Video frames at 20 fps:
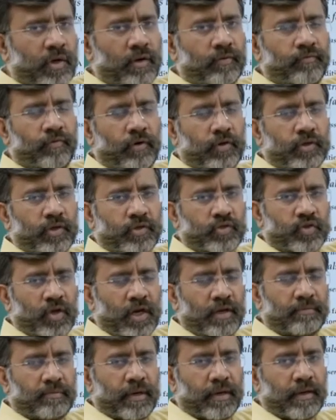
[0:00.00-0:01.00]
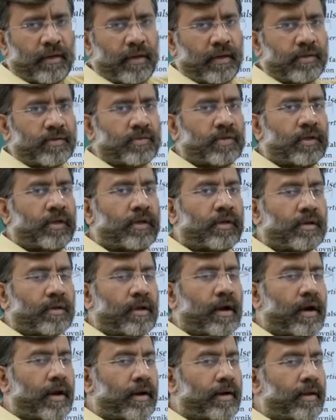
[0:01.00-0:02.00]
for the statement is
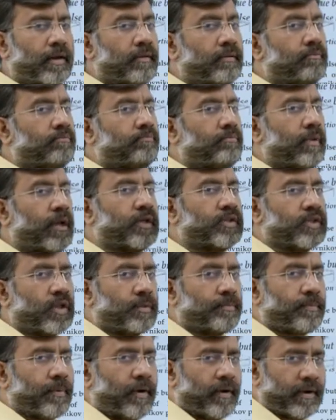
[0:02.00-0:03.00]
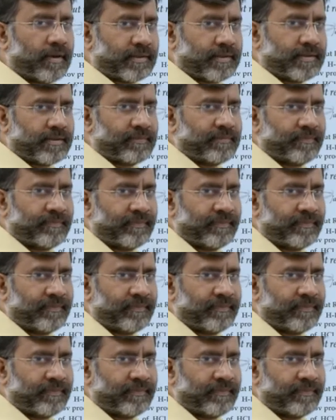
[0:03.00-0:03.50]
regarding major products.